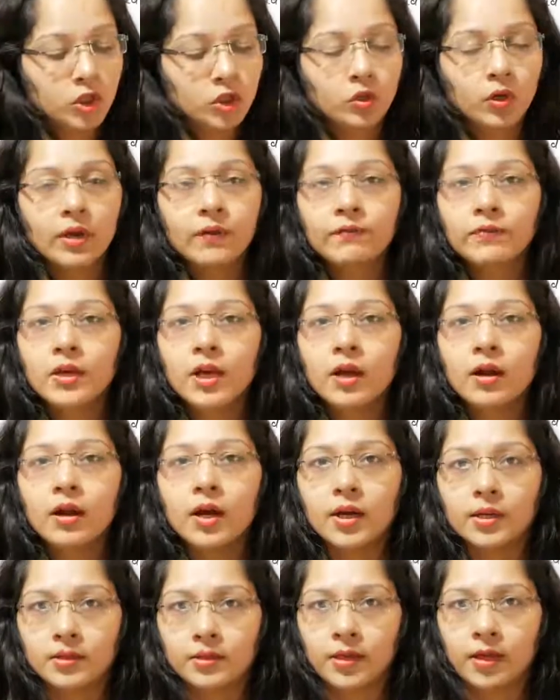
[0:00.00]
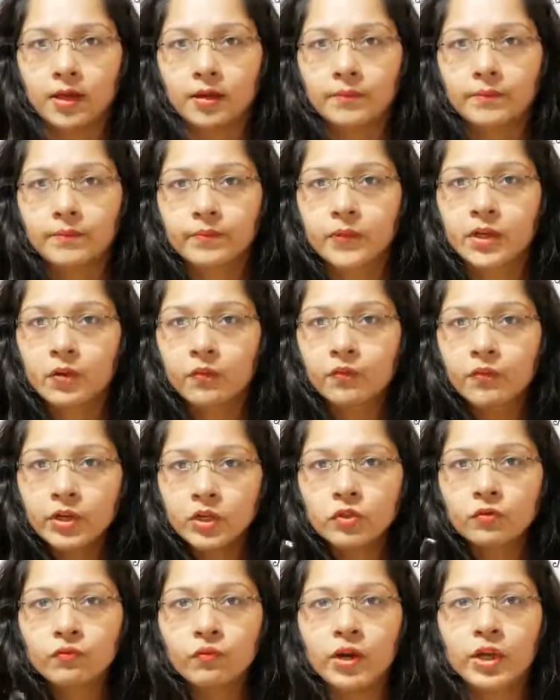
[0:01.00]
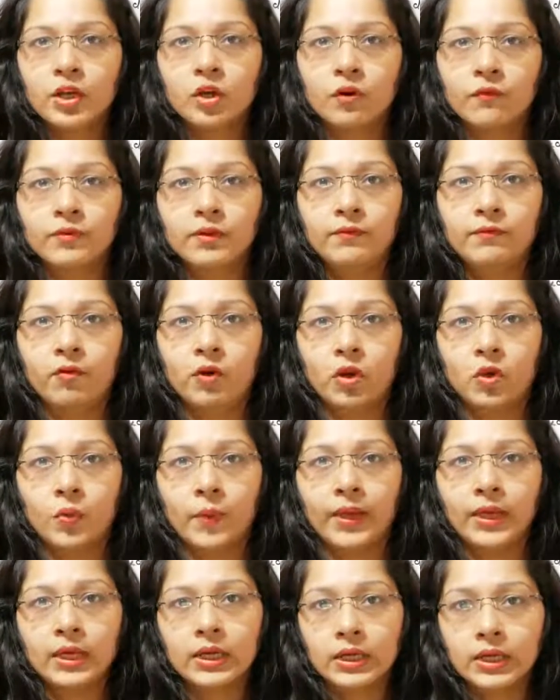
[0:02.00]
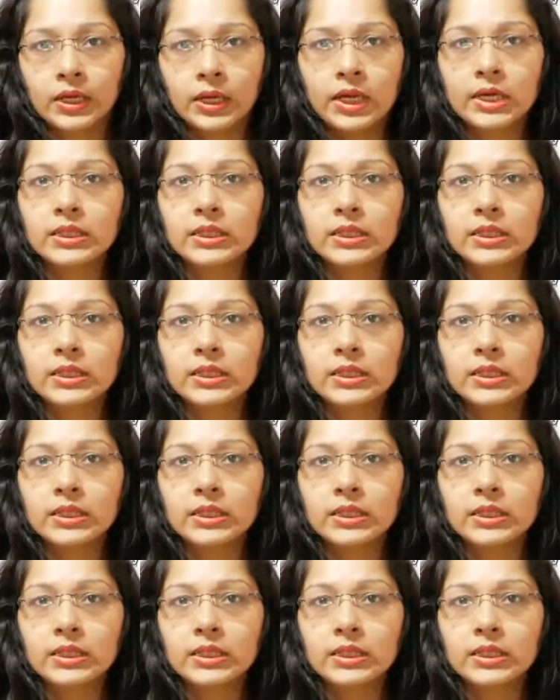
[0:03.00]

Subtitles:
So if they are asking which one of the following